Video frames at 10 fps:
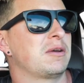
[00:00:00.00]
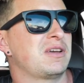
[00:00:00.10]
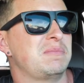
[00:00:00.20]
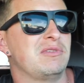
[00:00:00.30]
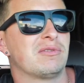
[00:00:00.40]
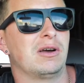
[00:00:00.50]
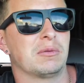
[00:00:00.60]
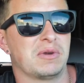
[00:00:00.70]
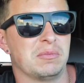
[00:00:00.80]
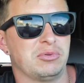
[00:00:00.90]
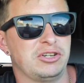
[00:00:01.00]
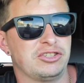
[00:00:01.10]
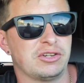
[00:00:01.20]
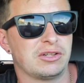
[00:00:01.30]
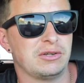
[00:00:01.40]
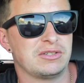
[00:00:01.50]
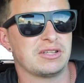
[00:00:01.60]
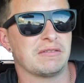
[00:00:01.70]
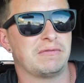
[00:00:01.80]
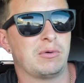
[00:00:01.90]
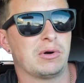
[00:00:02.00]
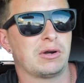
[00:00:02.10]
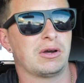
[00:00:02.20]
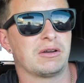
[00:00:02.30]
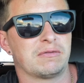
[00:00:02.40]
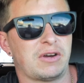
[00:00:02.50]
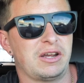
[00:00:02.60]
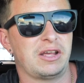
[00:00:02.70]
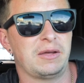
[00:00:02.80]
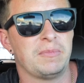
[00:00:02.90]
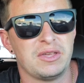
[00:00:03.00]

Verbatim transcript: I might be wrong, but I'm pretty sure it closes at 4 on a Friday.